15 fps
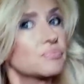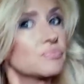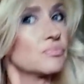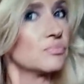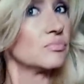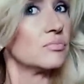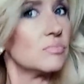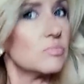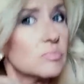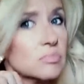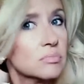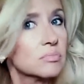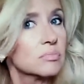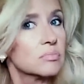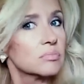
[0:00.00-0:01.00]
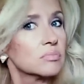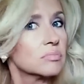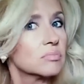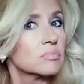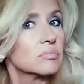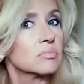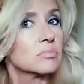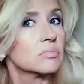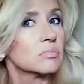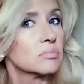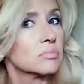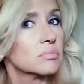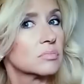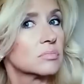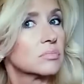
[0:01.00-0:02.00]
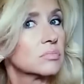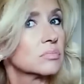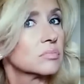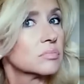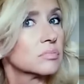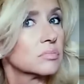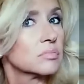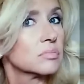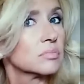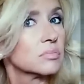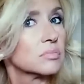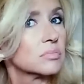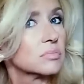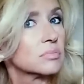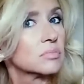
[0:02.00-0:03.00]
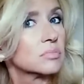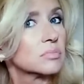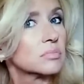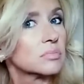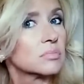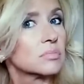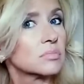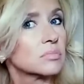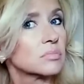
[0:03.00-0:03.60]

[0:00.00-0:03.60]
Nothing is said.